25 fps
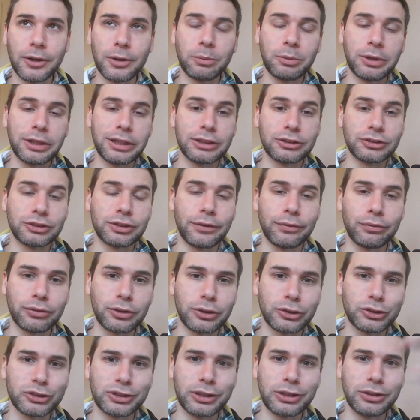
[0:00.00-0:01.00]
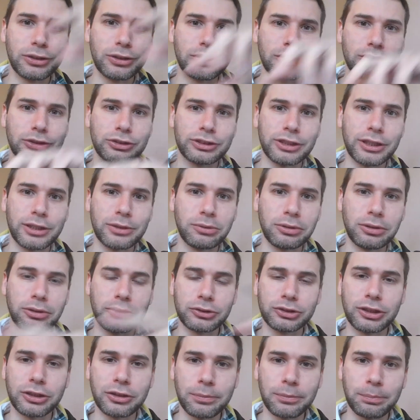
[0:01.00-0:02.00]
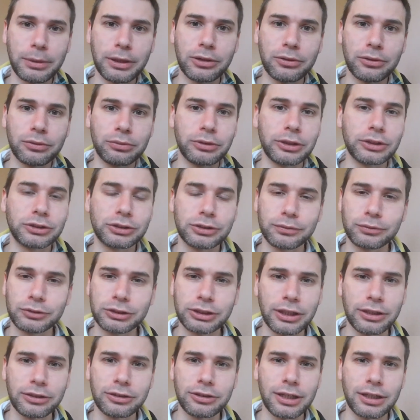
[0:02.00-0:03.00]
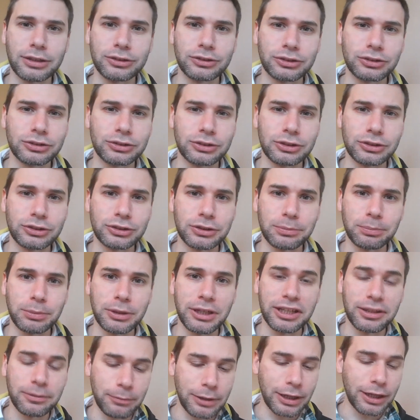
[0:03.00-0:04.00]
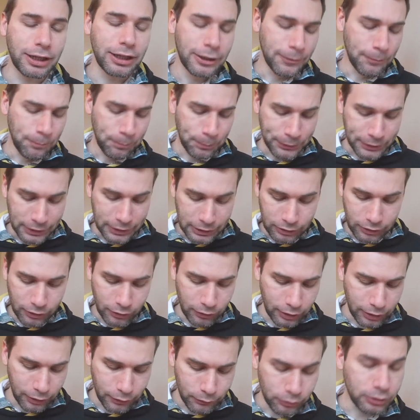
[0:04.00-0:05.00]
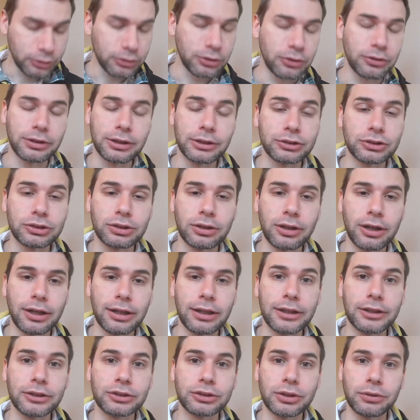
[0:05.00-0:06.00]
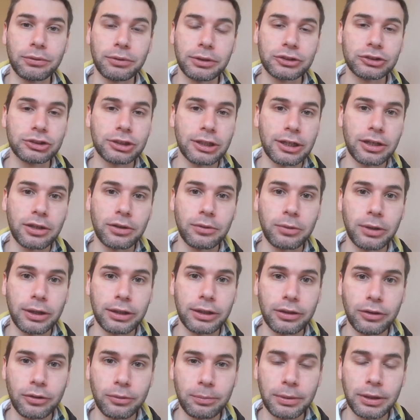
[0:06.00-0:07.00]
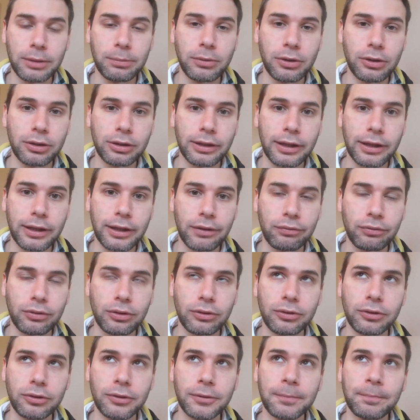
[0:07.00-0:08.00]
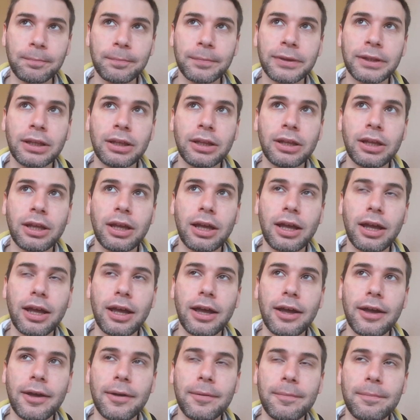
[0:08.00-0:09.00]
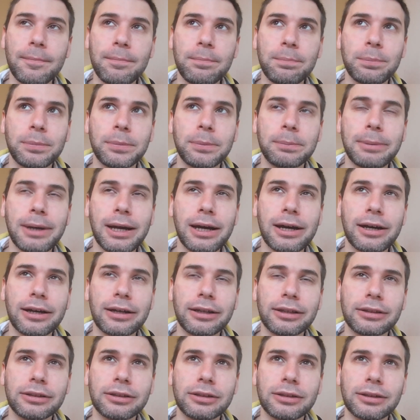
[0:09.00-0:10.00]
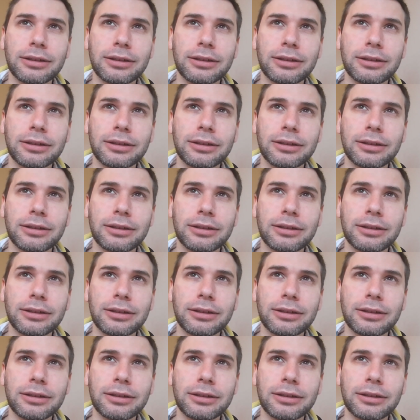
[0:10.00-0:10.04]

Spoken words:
when it's defrosting, you can see what looks like a big wedge of cheddar that just disappeared. I overcooked it slightly, so with the second one, I'll be more careful. But